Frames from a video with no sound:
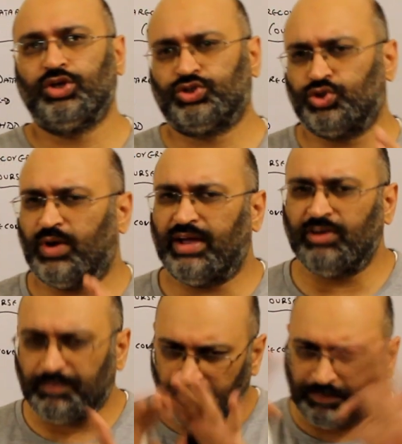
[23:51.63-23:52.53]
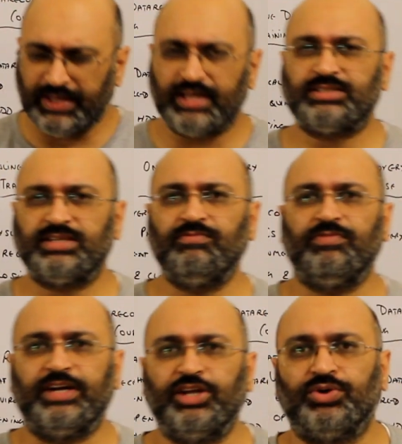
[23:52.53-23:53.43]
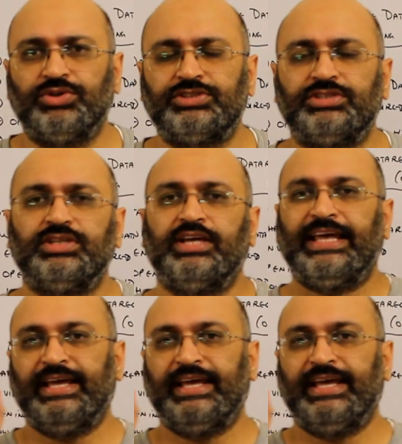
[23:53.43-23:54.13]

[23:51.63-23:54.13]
So I will prepare some videos